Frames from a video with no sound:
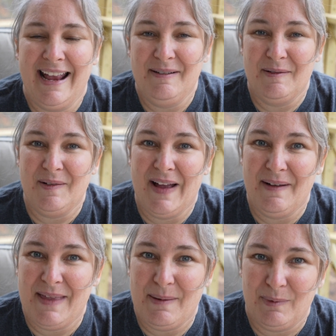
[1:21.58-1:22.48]
and won't
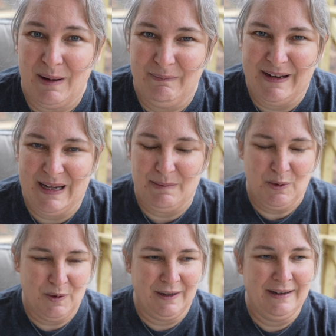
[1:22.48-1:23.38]
have that problem
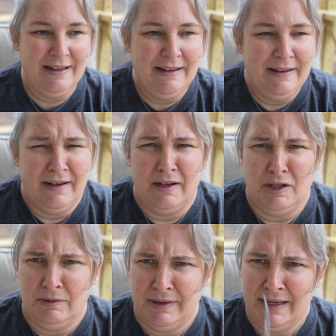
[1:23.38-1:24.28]
anymore.
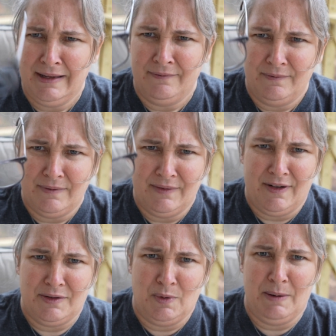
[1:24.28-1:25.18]
You'd think it if
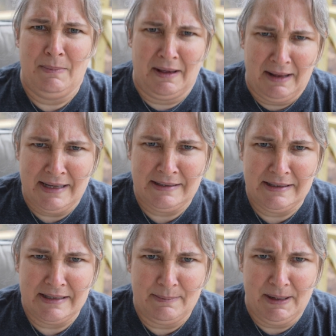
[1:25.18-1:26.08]
I was wearing my
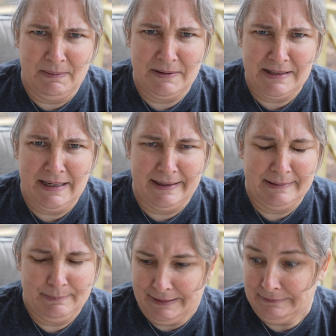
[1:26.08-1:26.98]
glasses, I'd be able to see
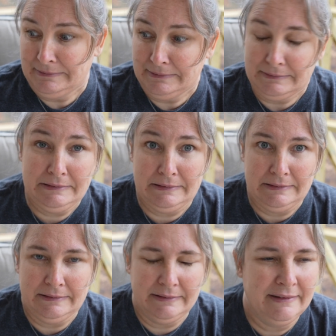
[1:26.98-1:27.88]
it, but huh.
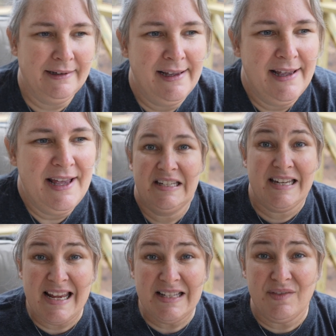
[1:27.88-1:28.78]

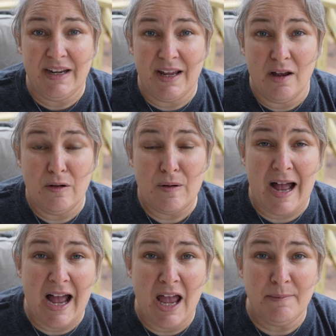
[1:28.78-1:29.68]
Today's video,
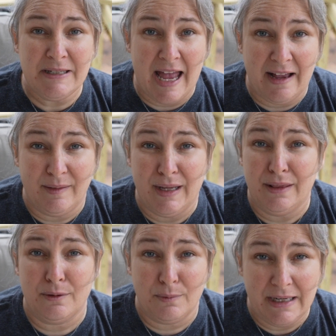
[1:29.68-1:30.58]
I'm
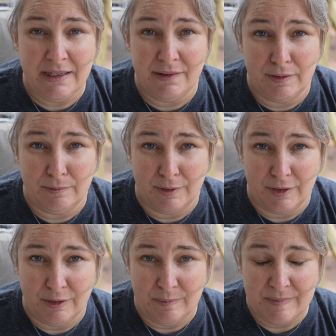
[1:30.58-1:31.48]
tackling three different
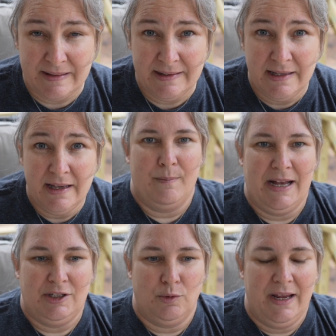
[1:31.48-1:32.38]
rooms.
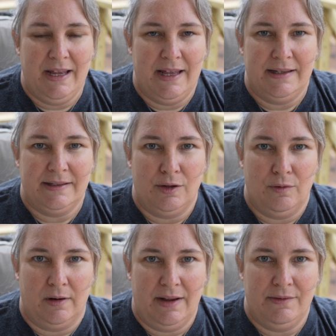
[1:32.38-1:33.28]
My twins, who
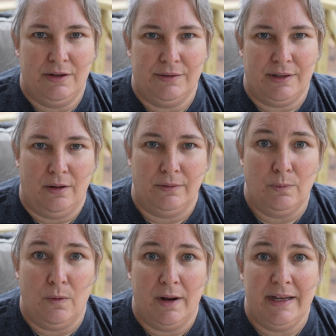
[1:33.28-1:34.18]
are 11 years old,
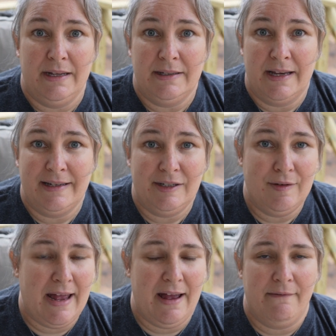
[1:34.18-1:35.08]
wanted
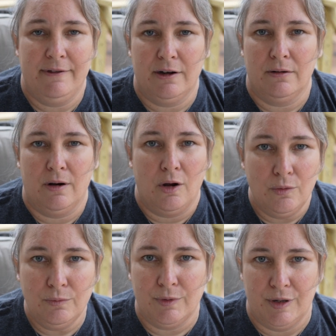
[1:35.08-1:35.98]
to have their
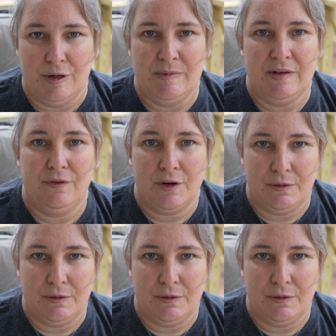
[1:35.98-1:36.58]
own rooms for